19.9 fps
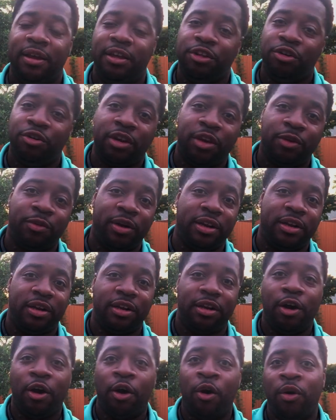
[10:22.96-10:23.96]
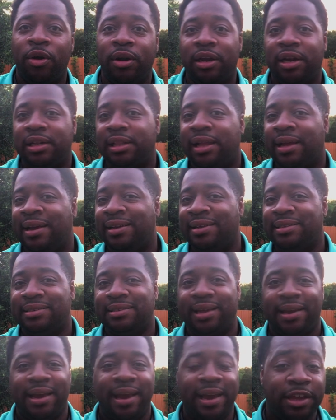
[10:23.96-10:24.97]
you'll get ready to go, and the
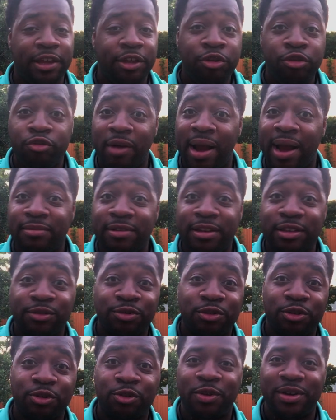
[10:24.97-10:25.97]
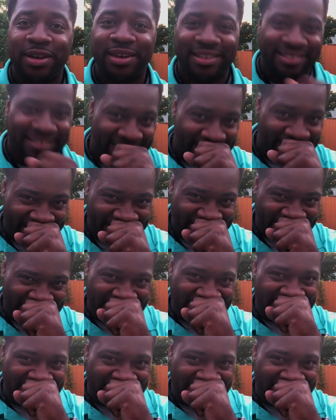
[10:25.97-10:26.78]
client's like, hey, can you grab this real quick? And you're like,